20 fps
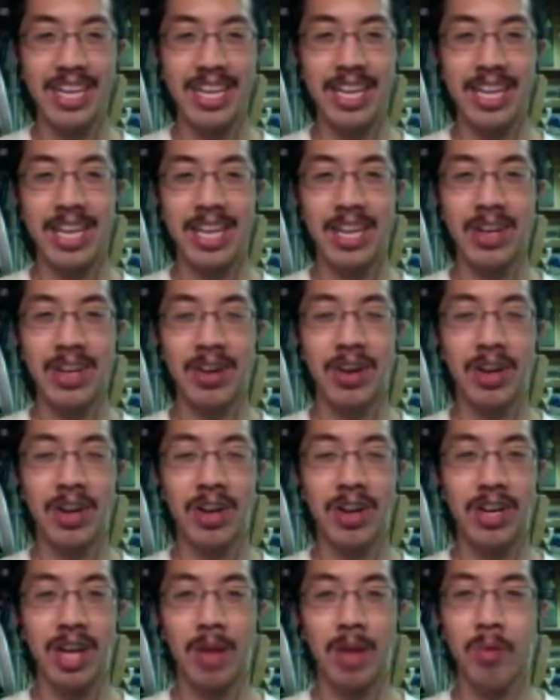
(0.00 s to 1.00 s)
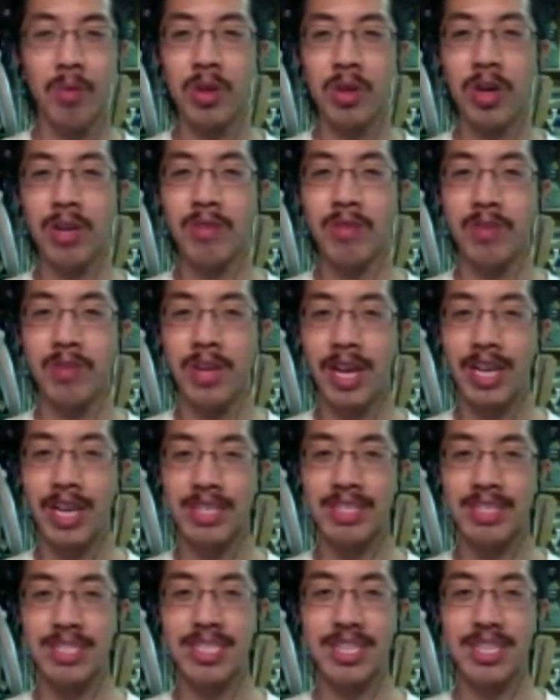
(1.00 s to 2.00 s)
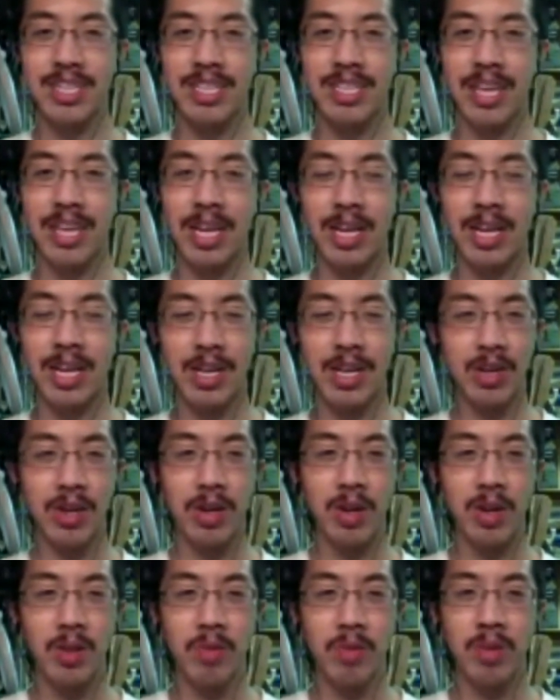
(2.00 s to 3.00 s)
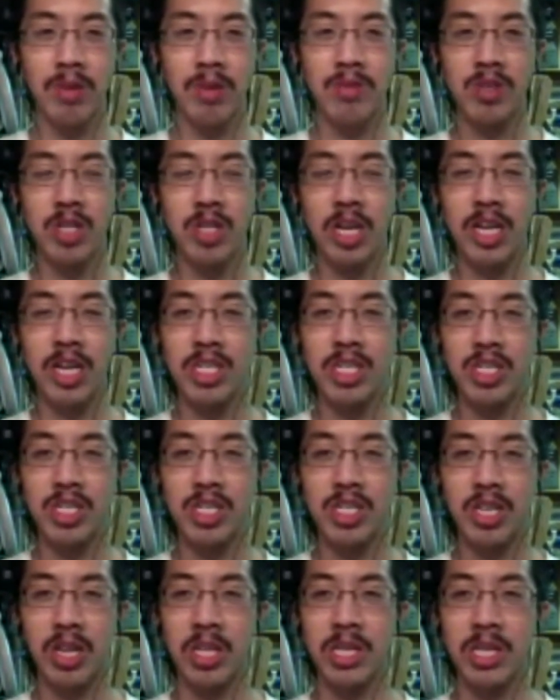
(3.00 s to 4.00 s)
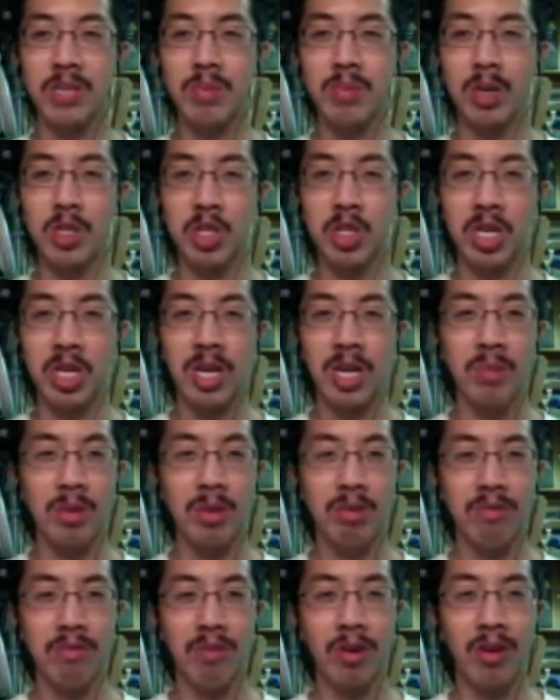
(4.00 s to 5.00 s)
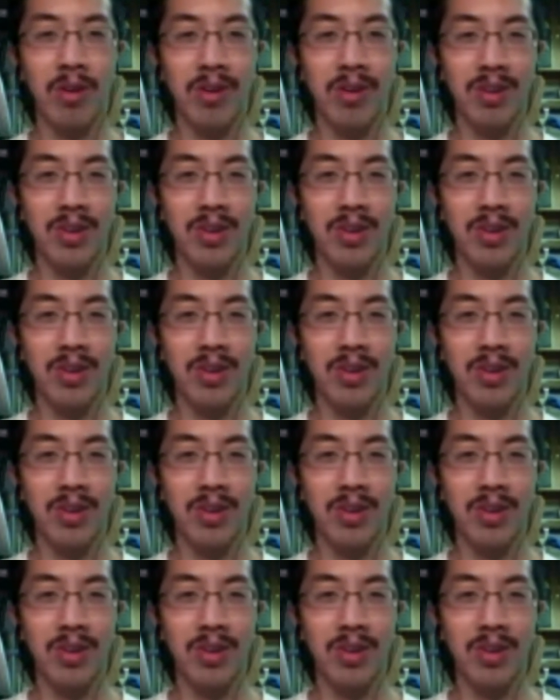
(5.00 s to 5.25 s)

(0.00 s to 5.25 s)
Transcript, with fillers: cannot. I would not have guessed that it would have changed this much and come this far.